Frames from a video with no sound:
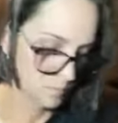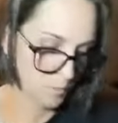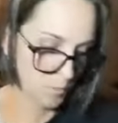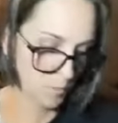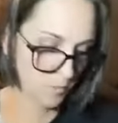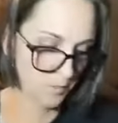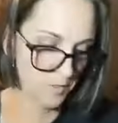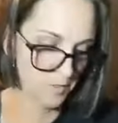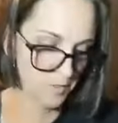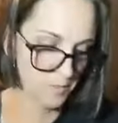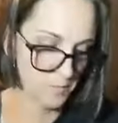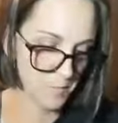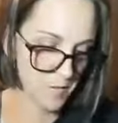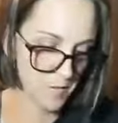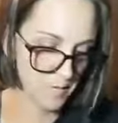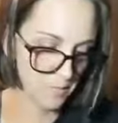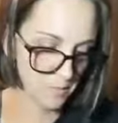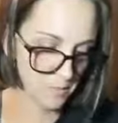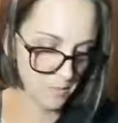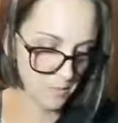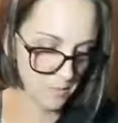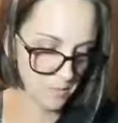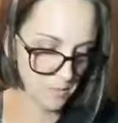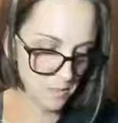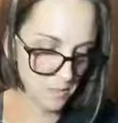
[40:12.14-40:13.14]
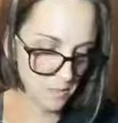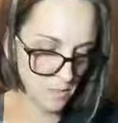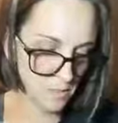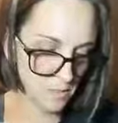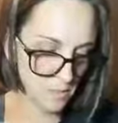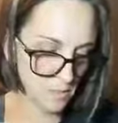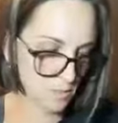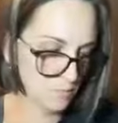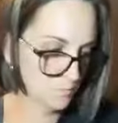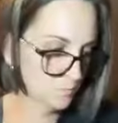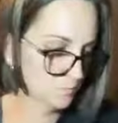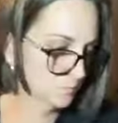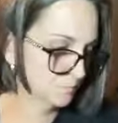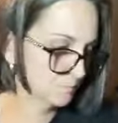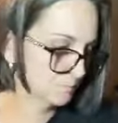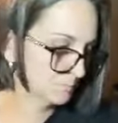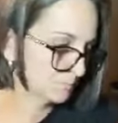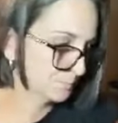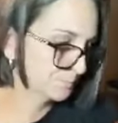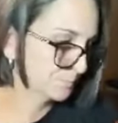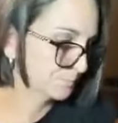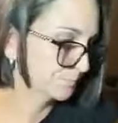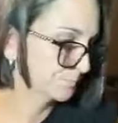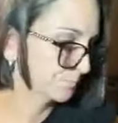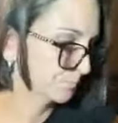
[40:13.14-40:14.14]
Put this back in here.
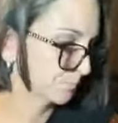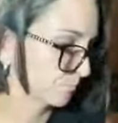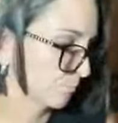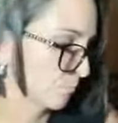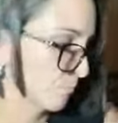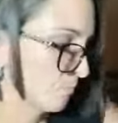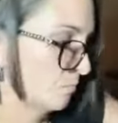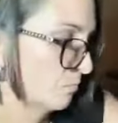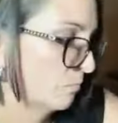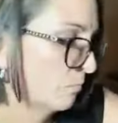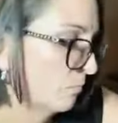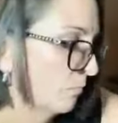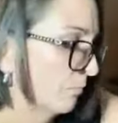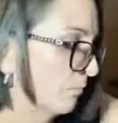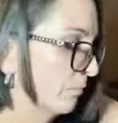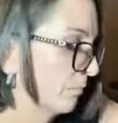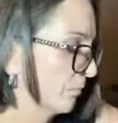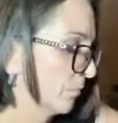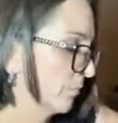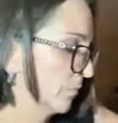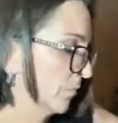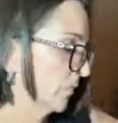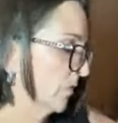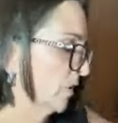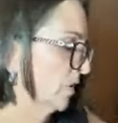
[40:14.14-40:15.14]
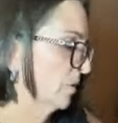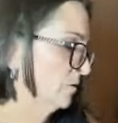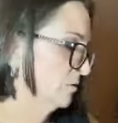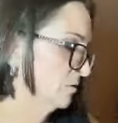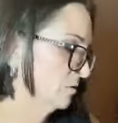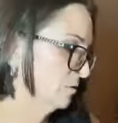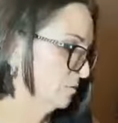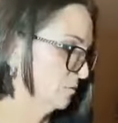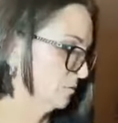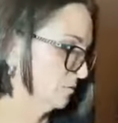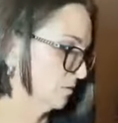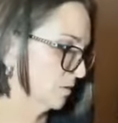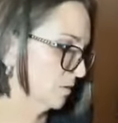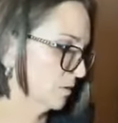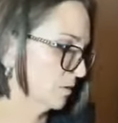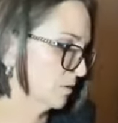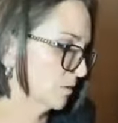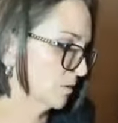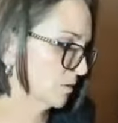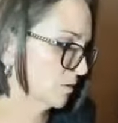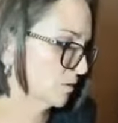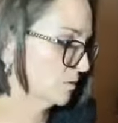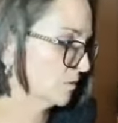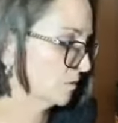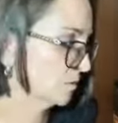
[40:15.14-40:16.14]
Do
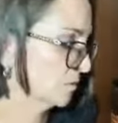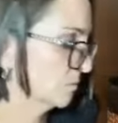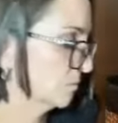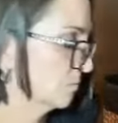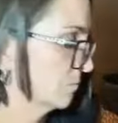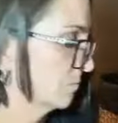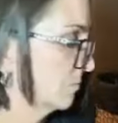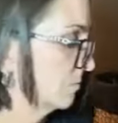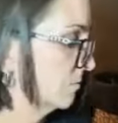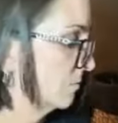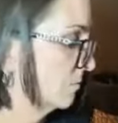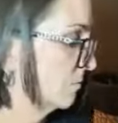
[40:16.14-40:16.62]
this.